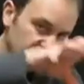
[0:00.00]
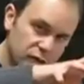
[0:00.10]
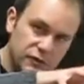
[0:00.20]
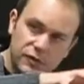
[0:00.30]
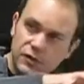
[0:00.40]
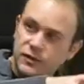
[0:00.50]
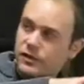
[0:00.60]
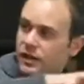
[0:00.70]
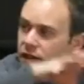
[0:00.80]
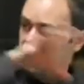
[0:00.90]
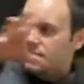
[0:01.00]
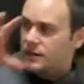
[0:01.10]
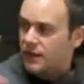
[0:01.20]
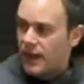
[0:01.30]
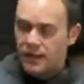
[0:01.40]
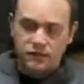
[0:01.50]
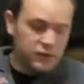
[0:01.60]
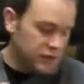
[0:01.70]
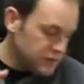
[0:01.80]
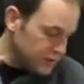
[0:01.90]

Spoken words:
the first few days than the last few days.